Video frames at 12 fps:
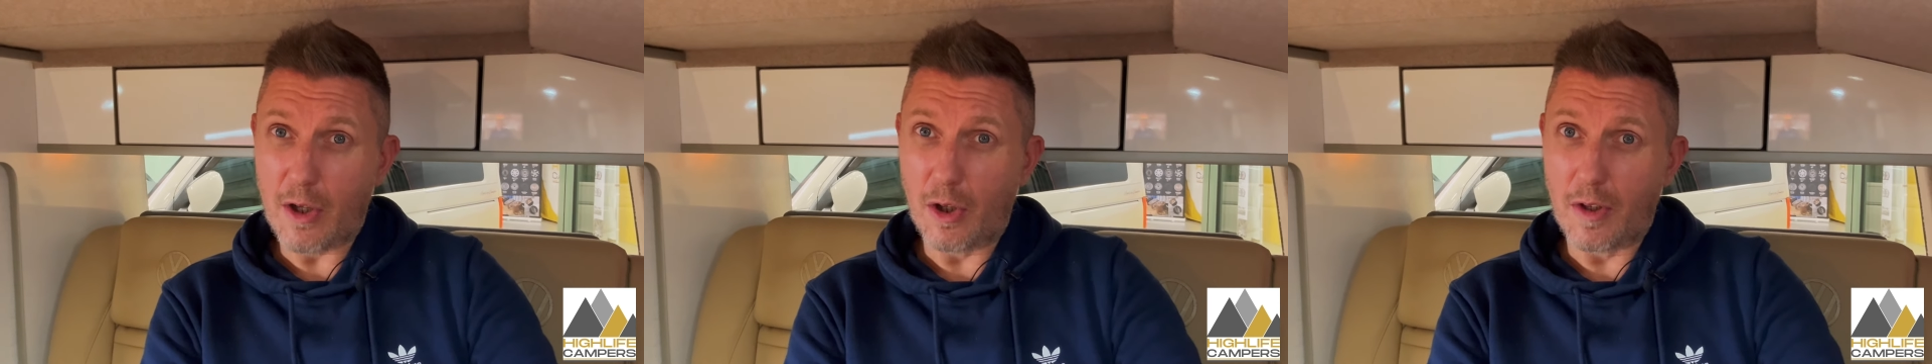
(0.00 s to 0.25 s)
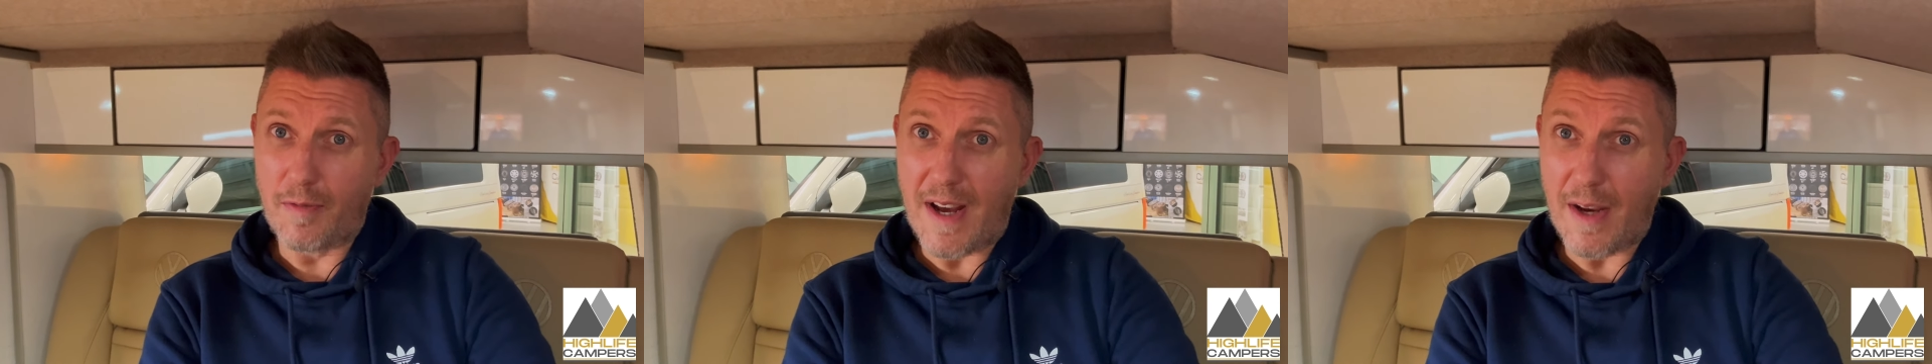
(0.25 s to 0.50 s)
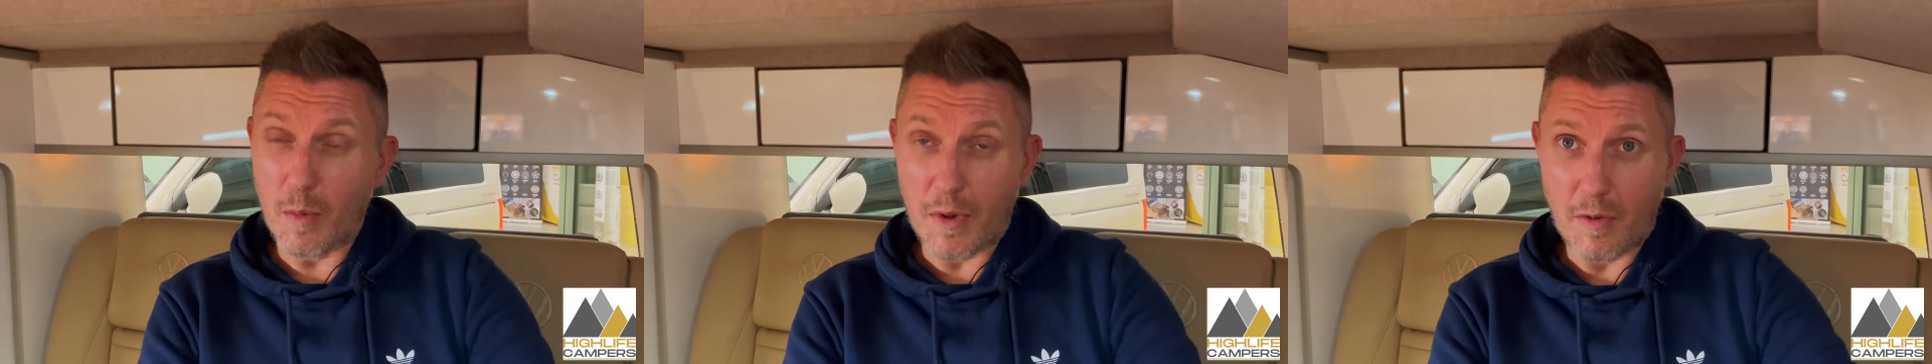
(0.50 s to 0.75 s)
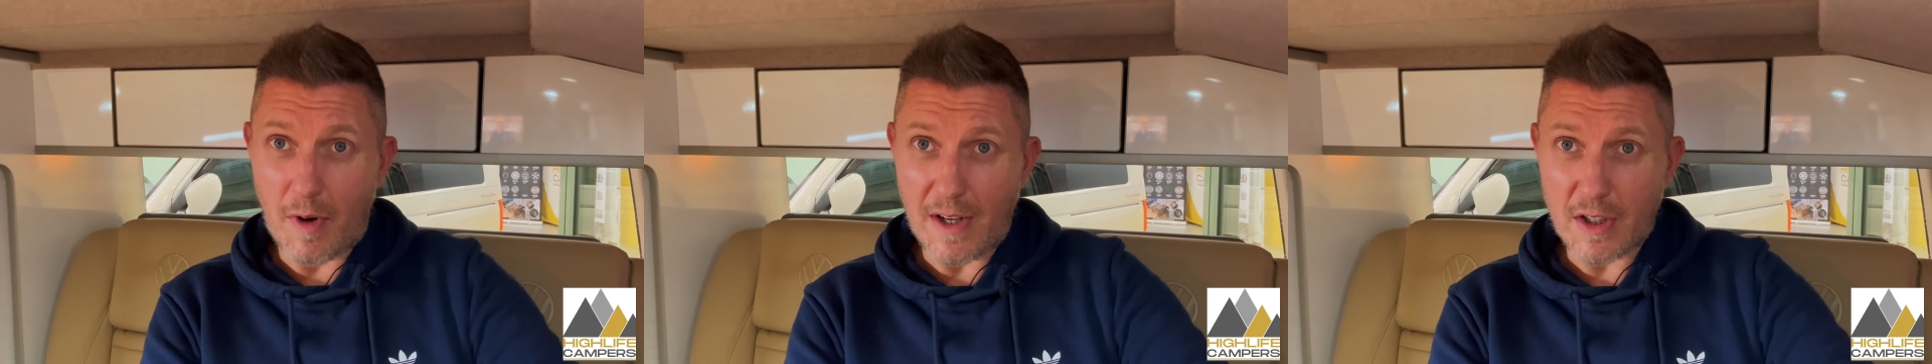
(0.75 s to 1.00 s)
colour van with
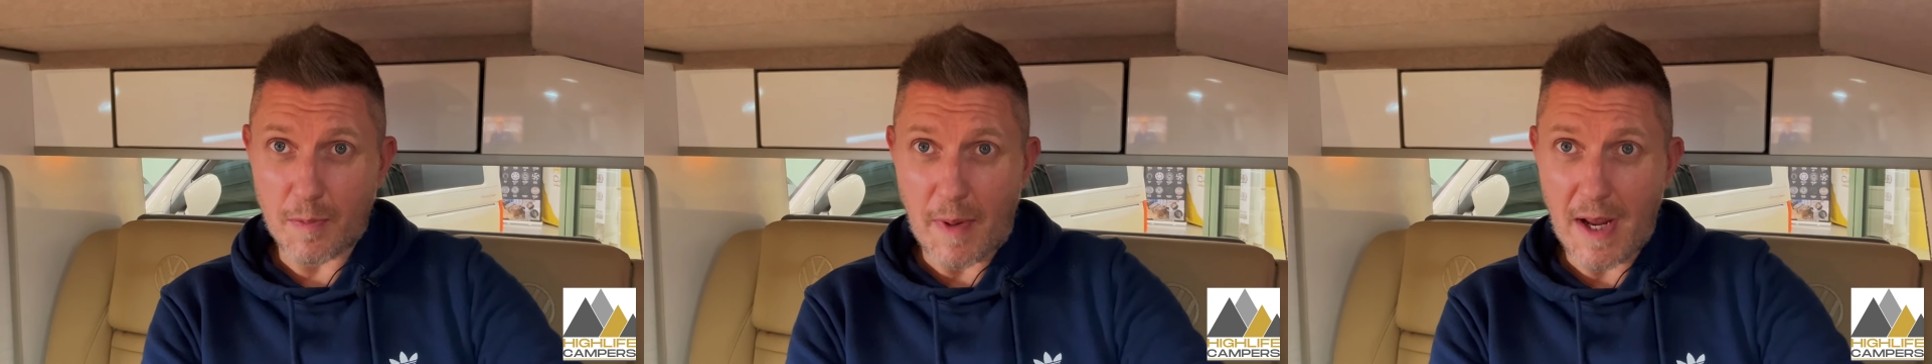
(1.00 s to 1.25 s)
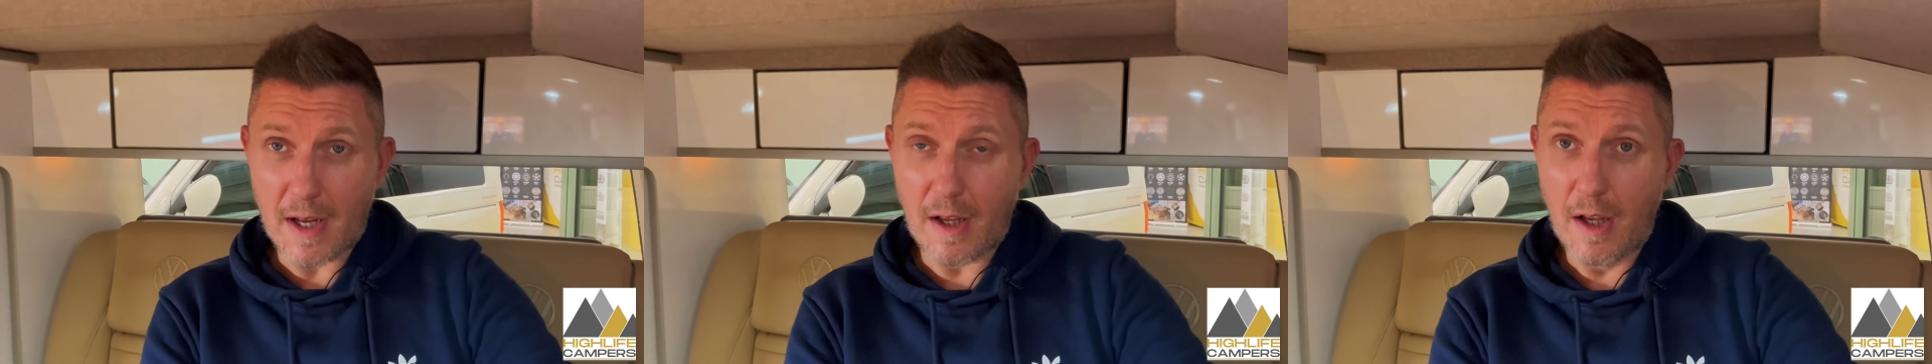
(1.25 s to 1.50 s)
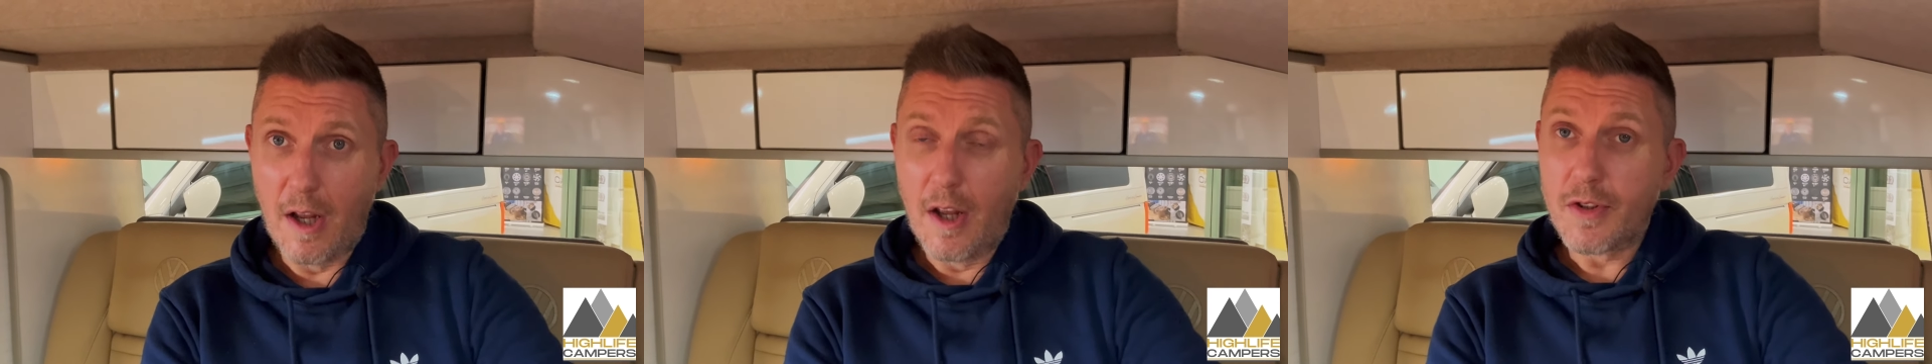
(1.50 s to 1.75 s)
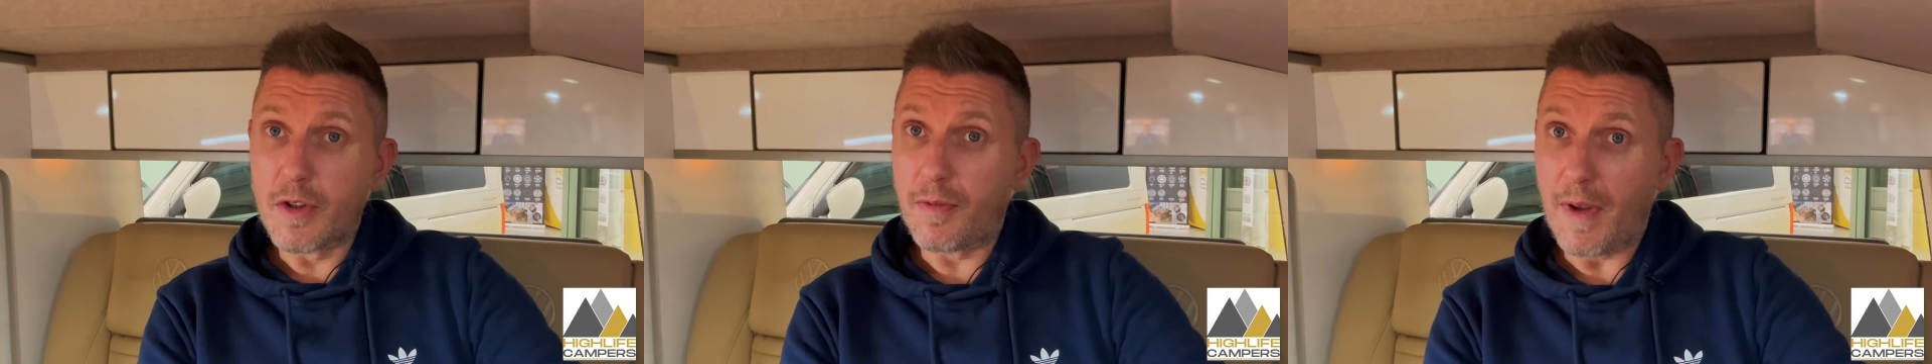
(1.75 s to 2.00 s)
the right spec
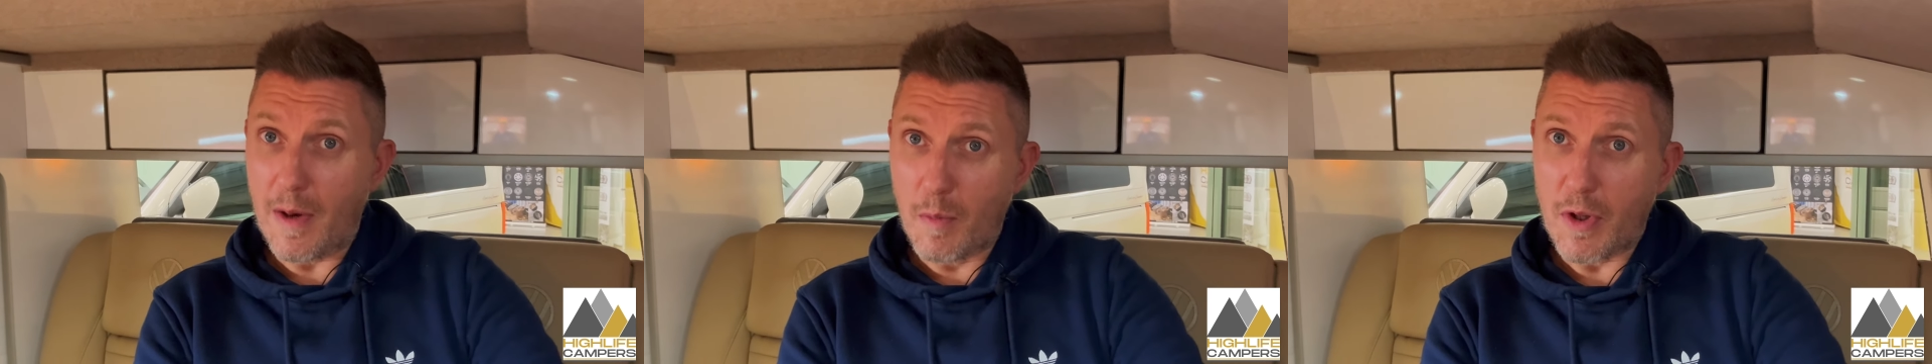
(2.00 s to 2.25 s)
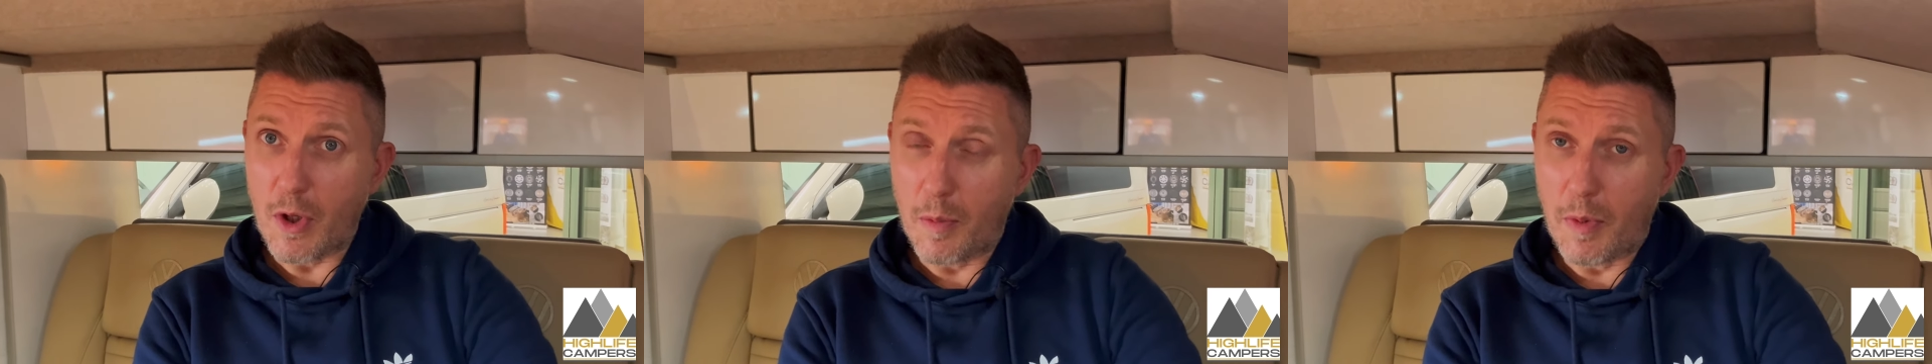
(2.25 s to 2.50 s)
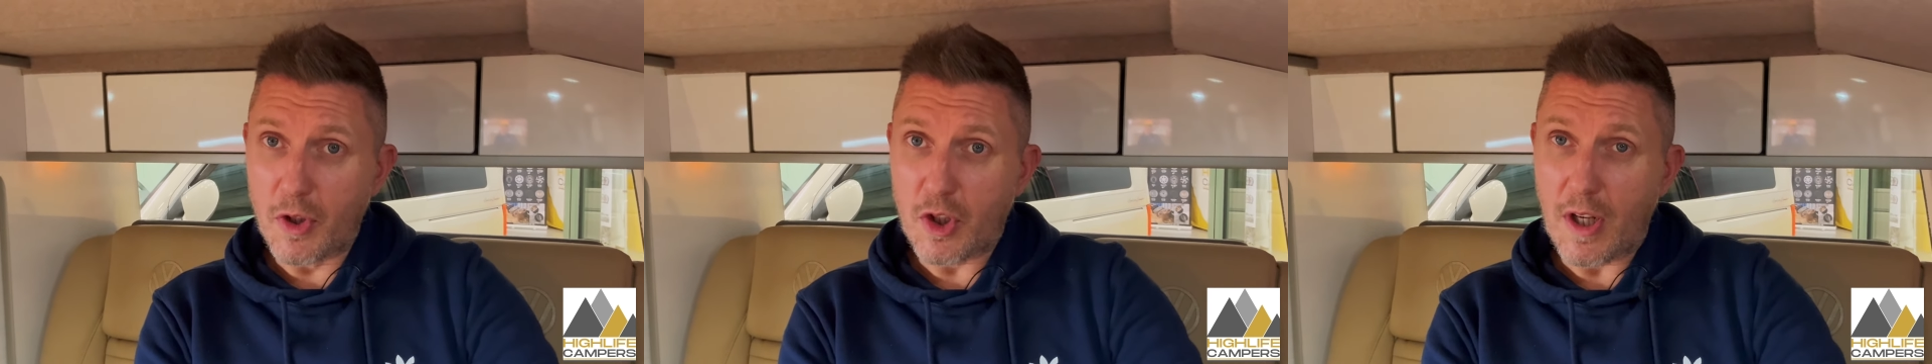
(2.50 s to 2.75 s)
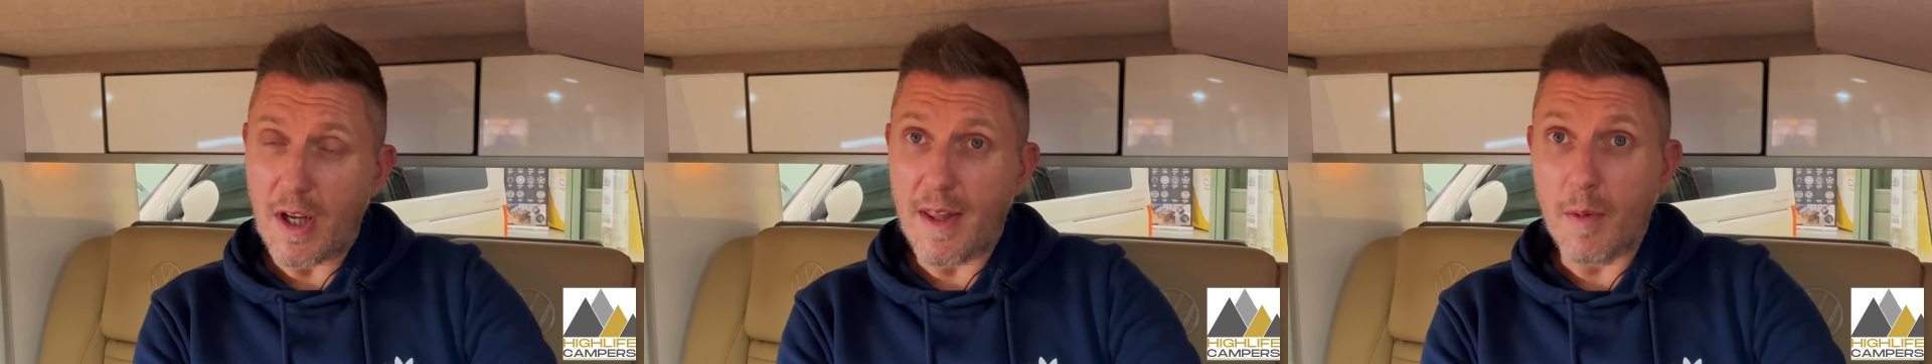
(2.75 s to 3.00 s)
to fit in with your budget.